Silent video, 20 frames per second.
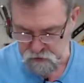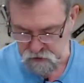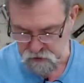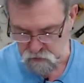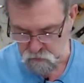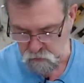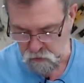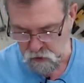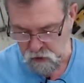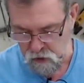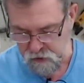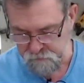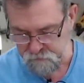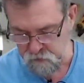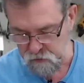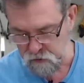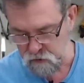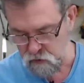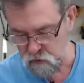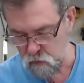inches. Well, I've
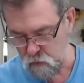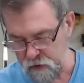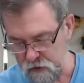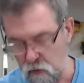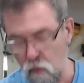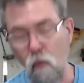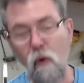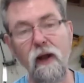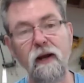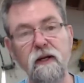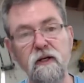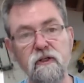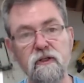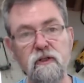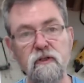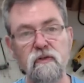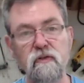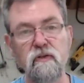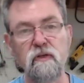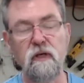got 21
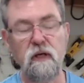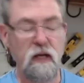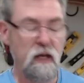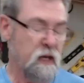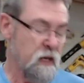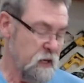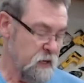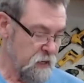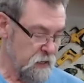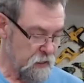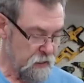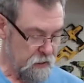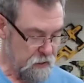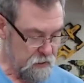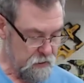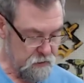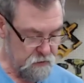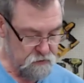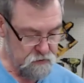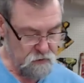inches,
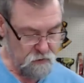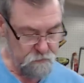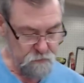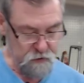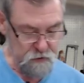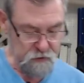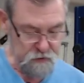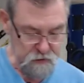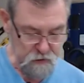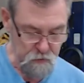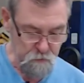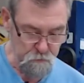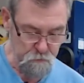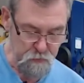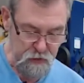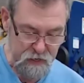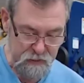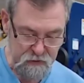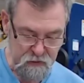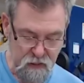and so I'm going to come
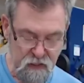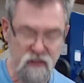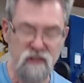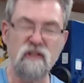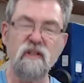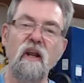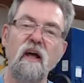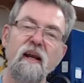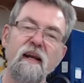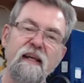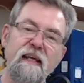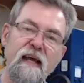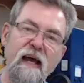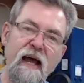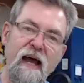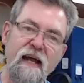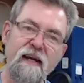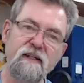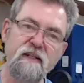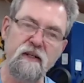back slightly
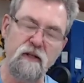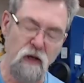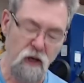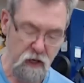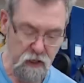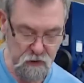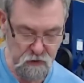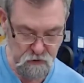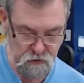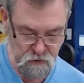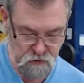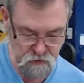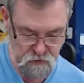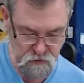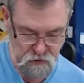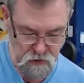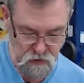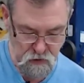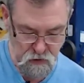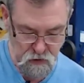under 9
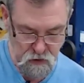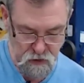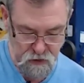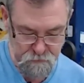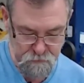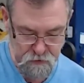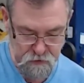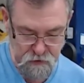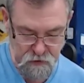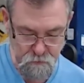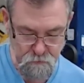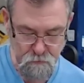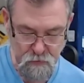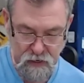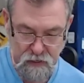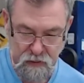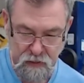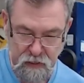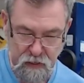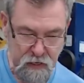inches. I'm going to come
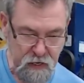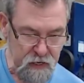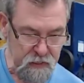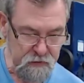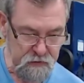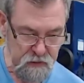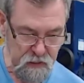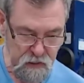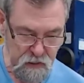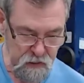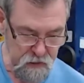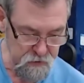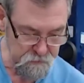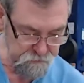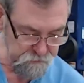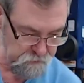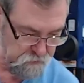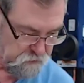back 8.5